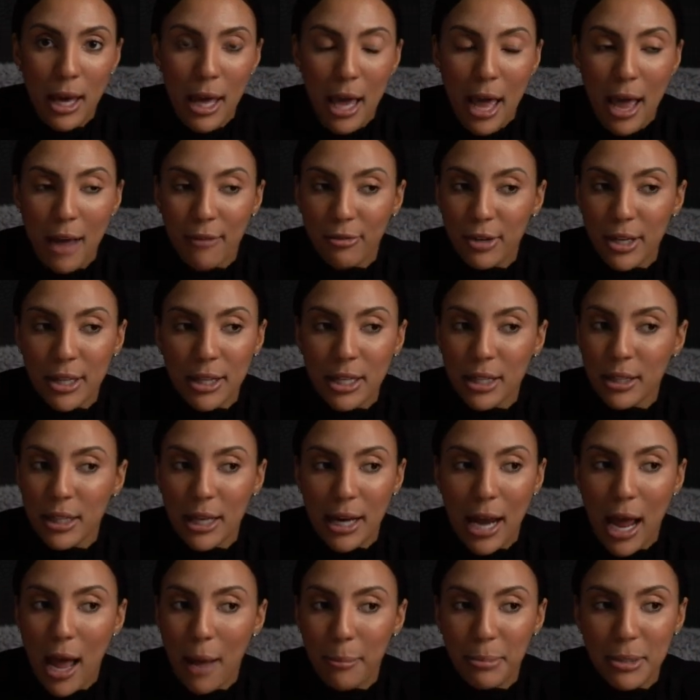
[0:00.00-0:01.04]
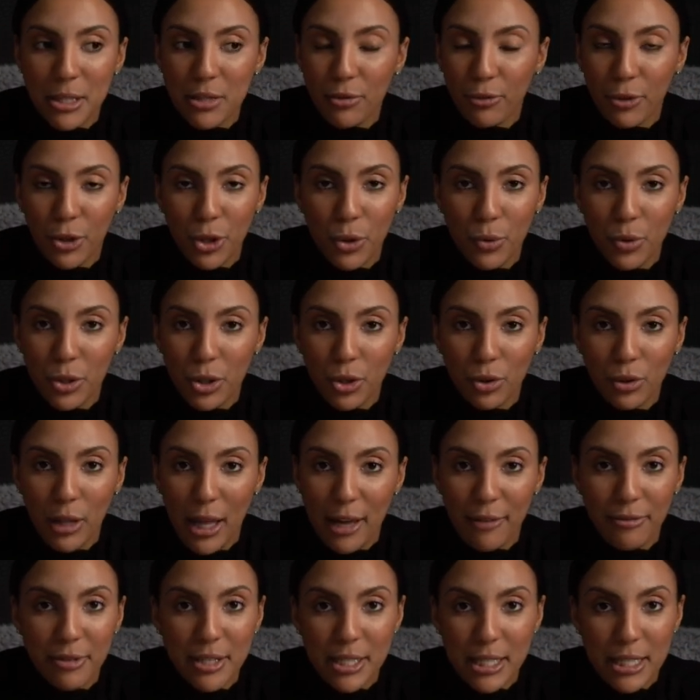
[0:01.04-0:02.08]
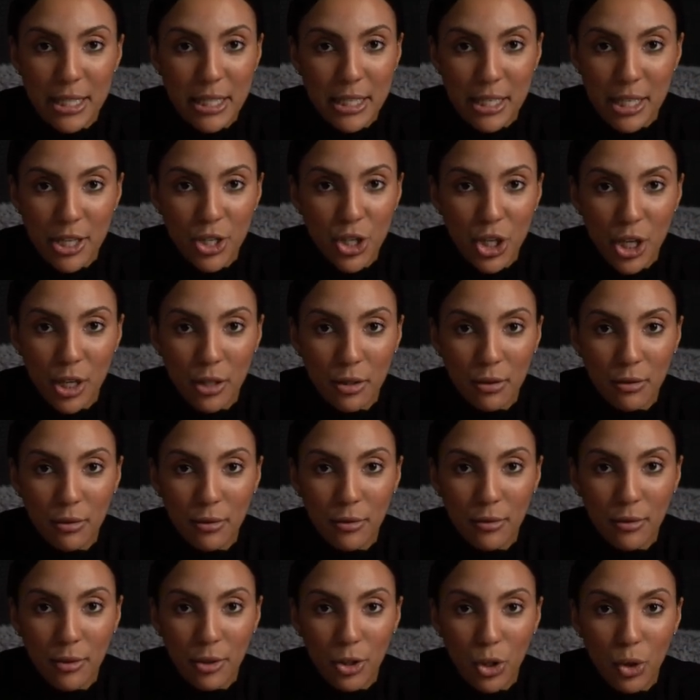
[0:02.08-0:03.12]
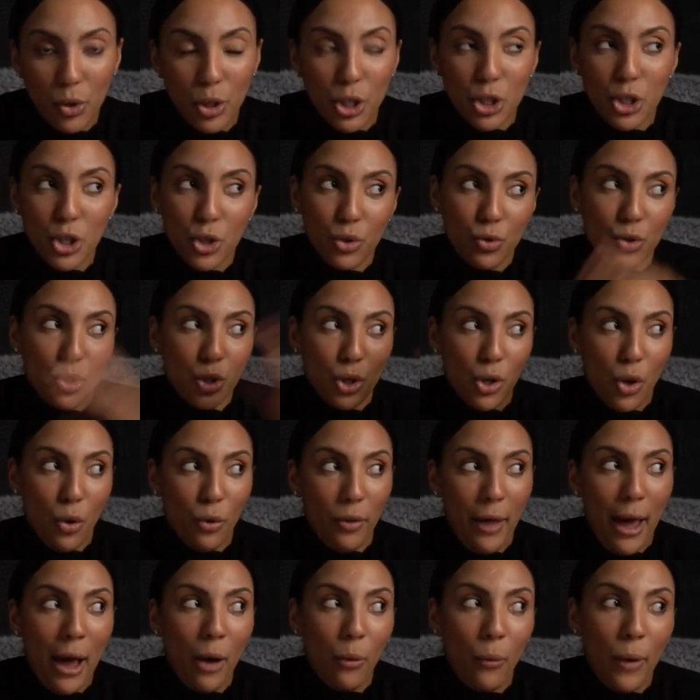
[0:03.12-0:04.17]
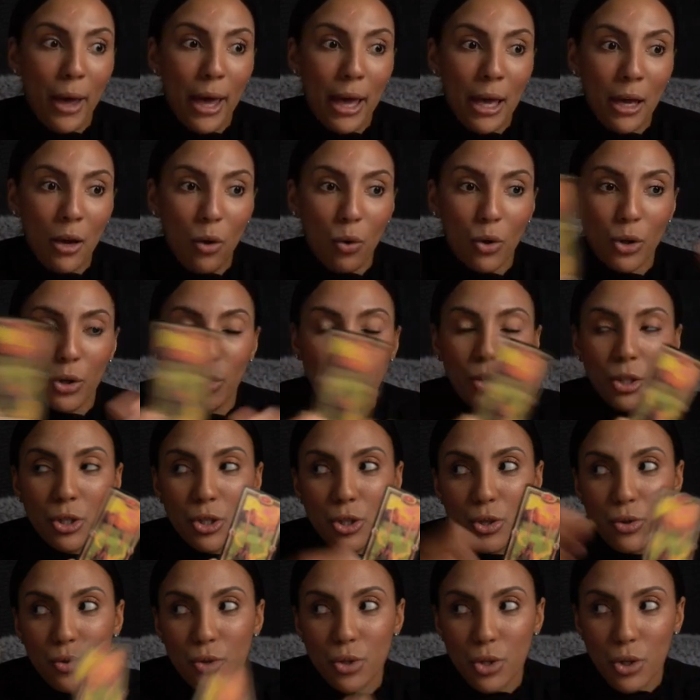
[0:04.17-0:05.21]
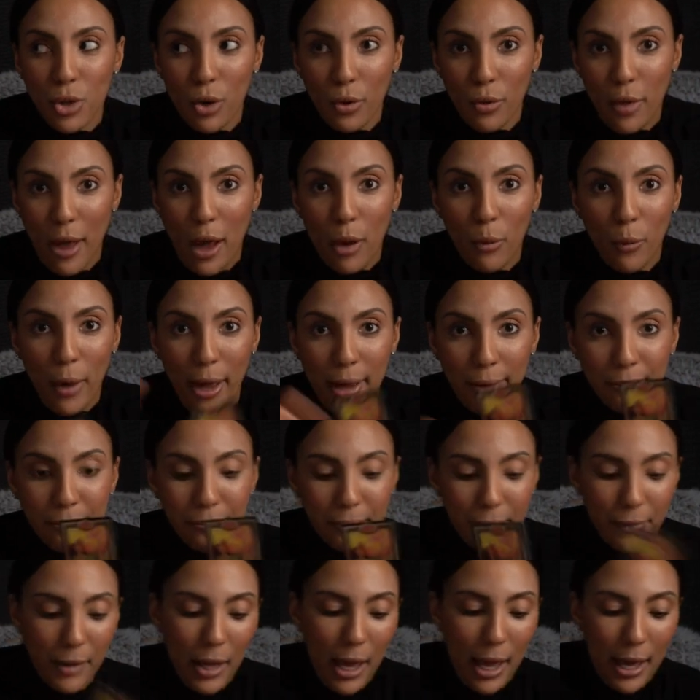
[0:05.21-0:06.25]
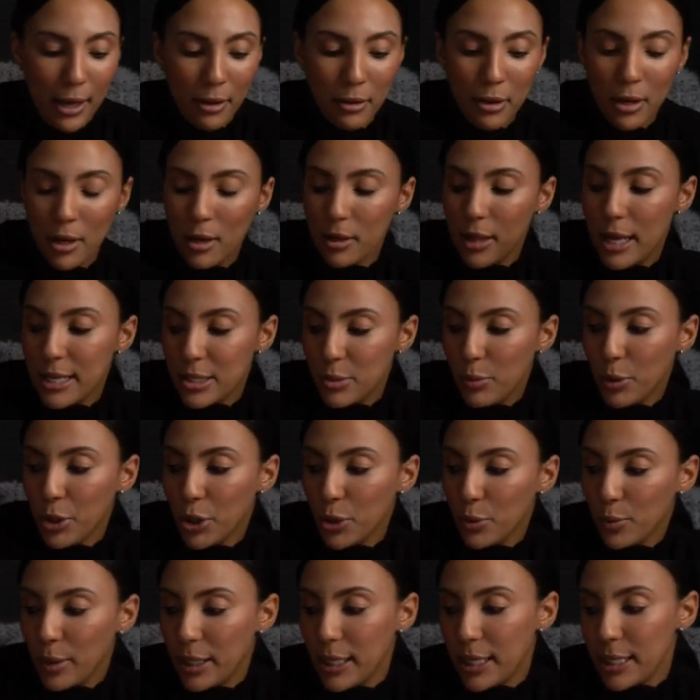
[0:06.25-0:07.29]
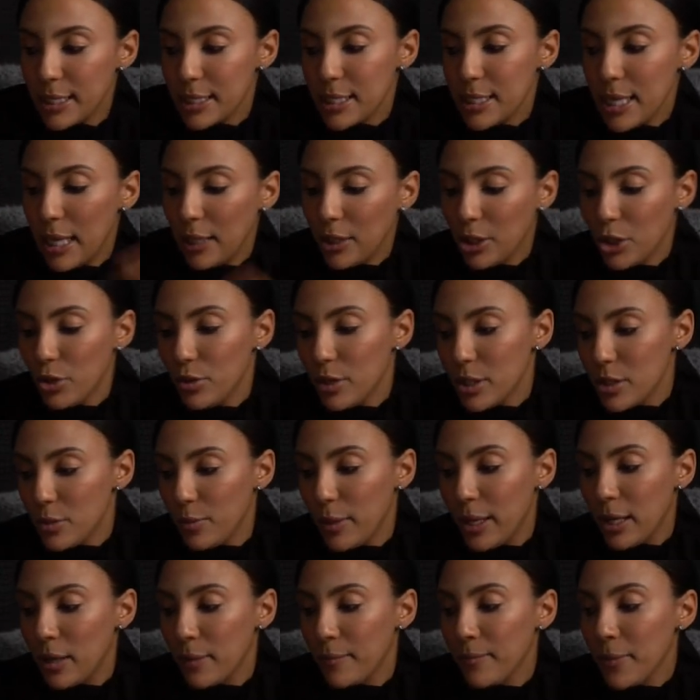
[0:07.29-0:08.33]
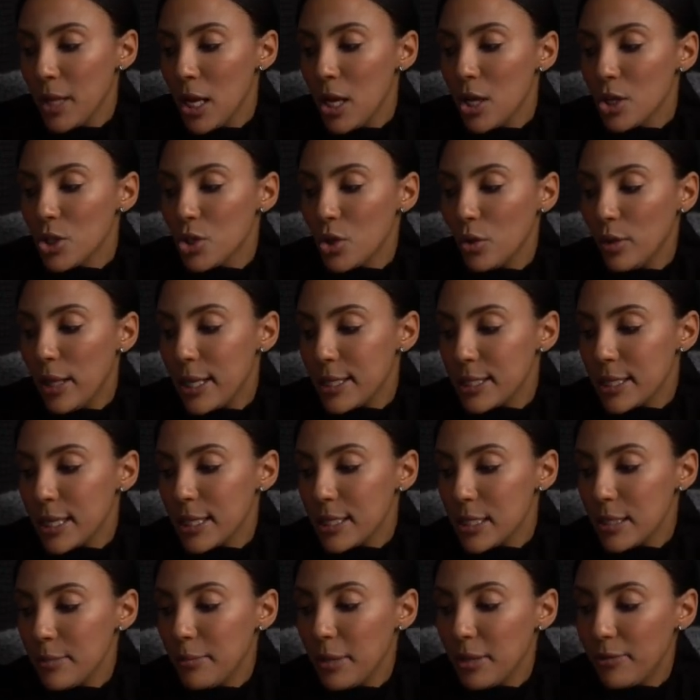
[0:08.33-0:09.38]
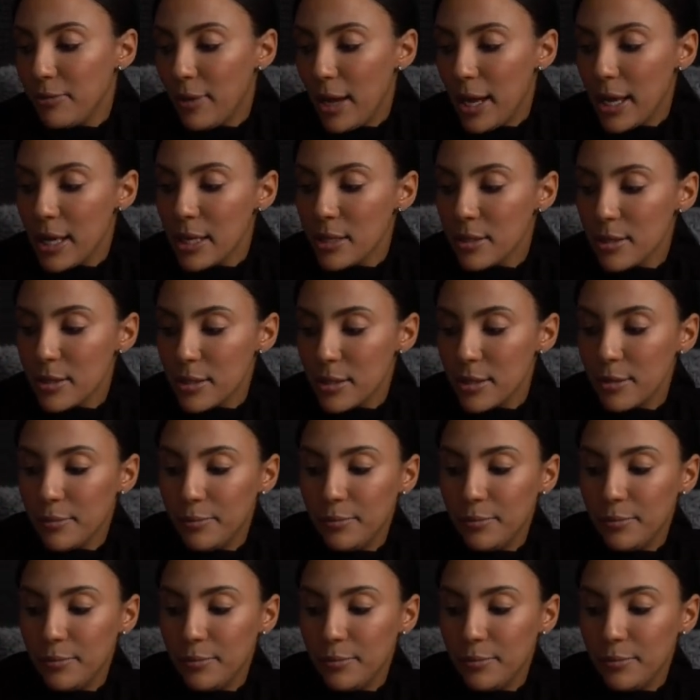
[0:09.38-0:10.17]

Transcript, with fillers: Everything that happens for you in your life is a decision. You could choose to go that way, or you can choose to go that way, okay? That's what your reading is telling you this week. So let's get some advice.